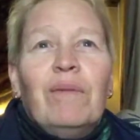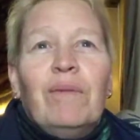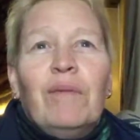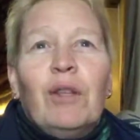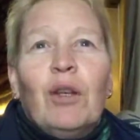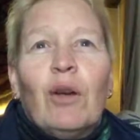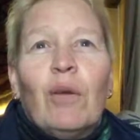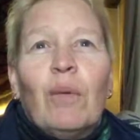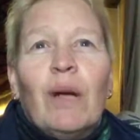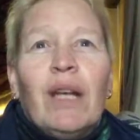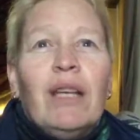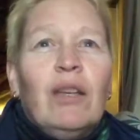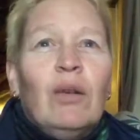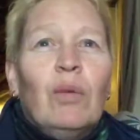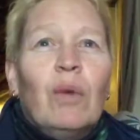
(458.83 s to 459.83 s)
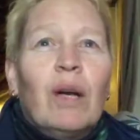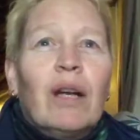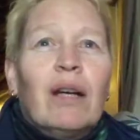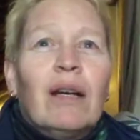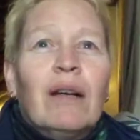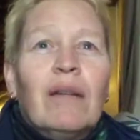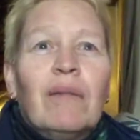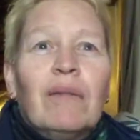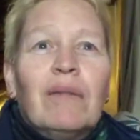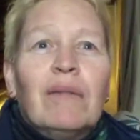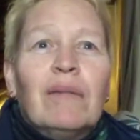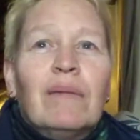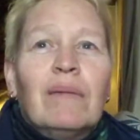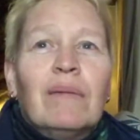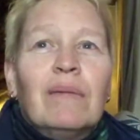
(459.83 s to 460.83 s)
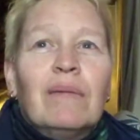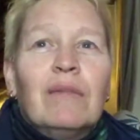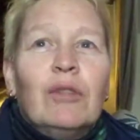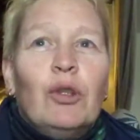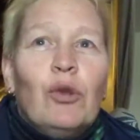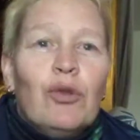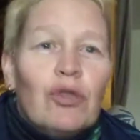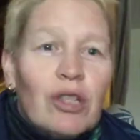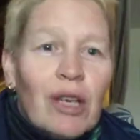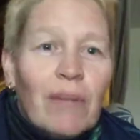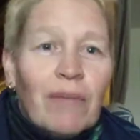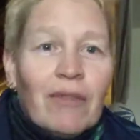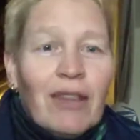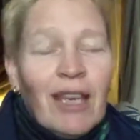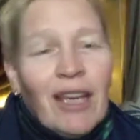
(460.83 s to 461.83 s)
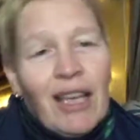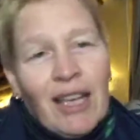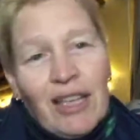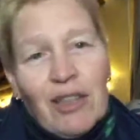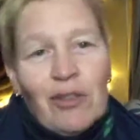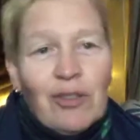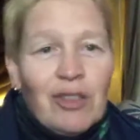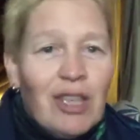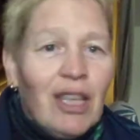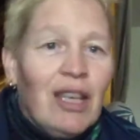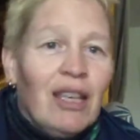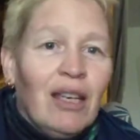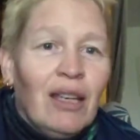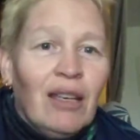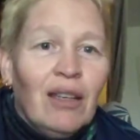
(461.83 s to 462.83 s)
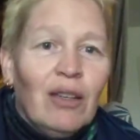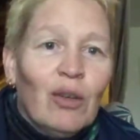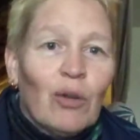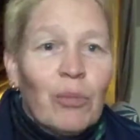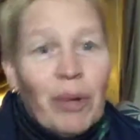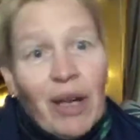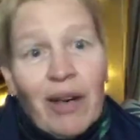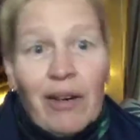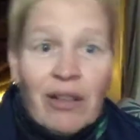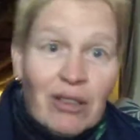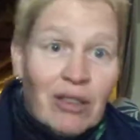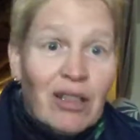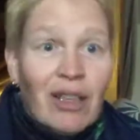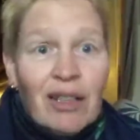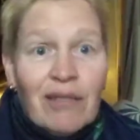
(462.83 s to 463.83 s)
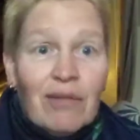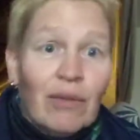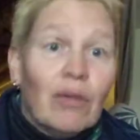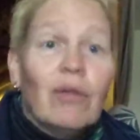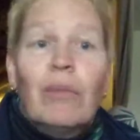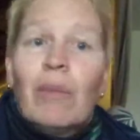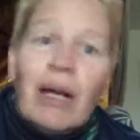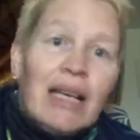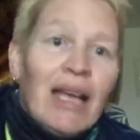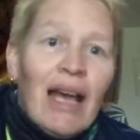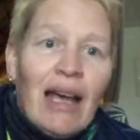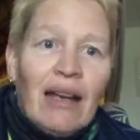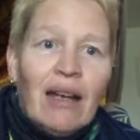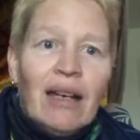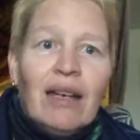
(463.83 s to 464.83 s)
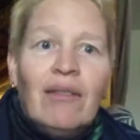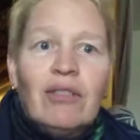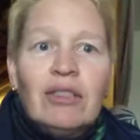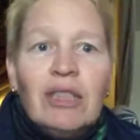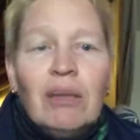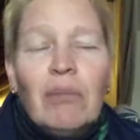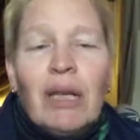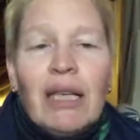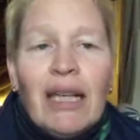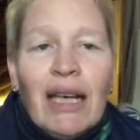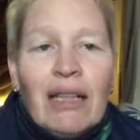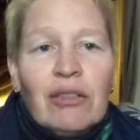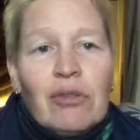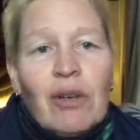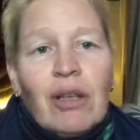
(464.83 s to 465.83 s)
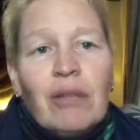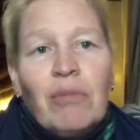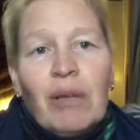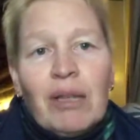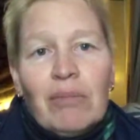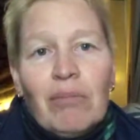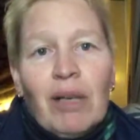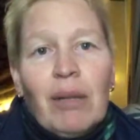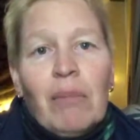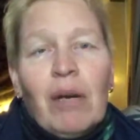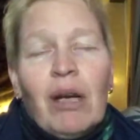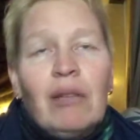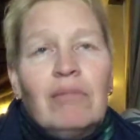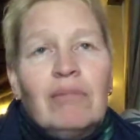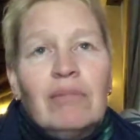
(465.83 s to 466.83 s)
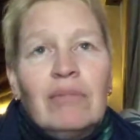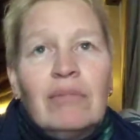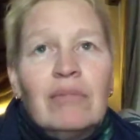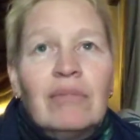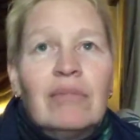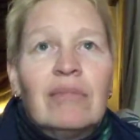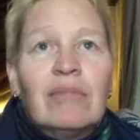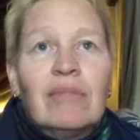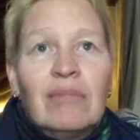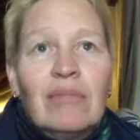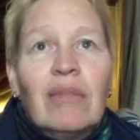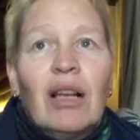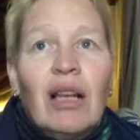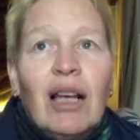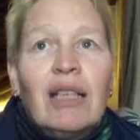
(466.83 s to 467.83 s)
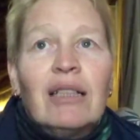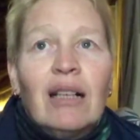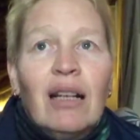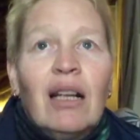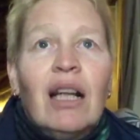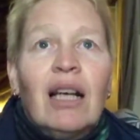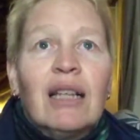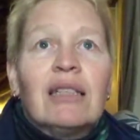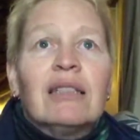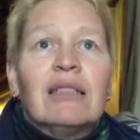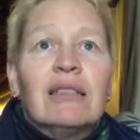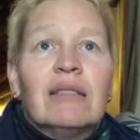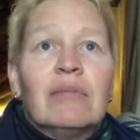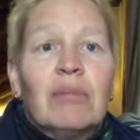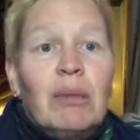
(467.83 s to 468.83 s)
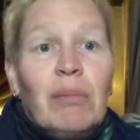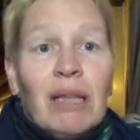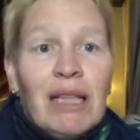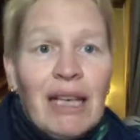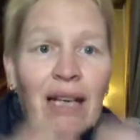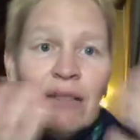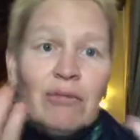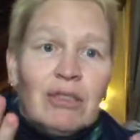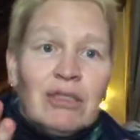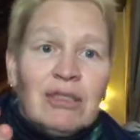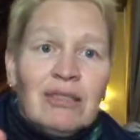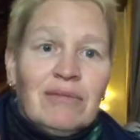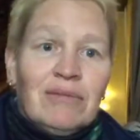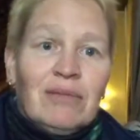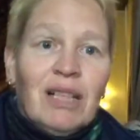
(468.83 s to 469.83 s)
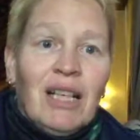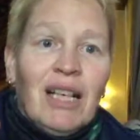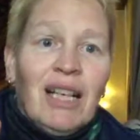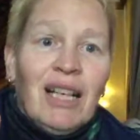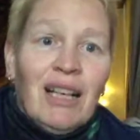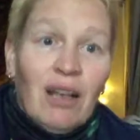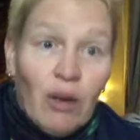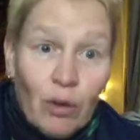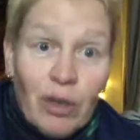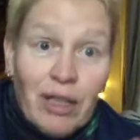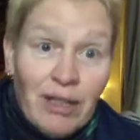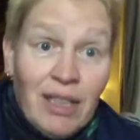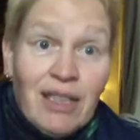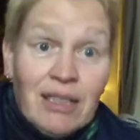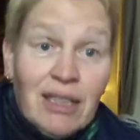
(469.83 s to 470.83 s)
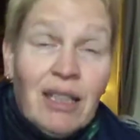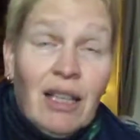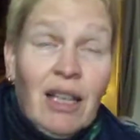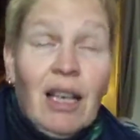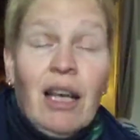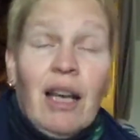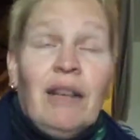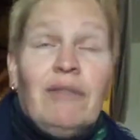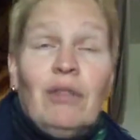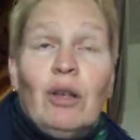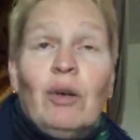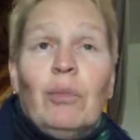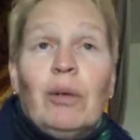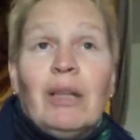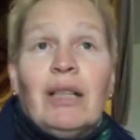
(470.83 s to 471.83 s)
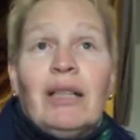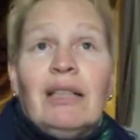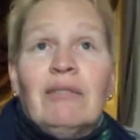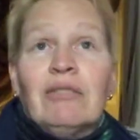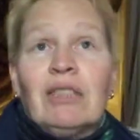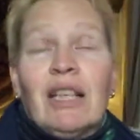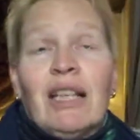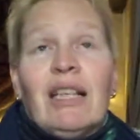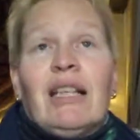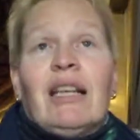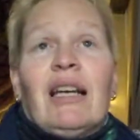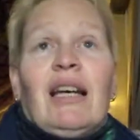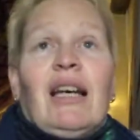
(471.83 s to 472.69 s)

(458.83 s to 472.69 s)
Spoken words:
you wanna do something and you see your parents are. My dad, I never see my dad drunk, but my mom a lot. But my dad was only, he's still alive though, but it was like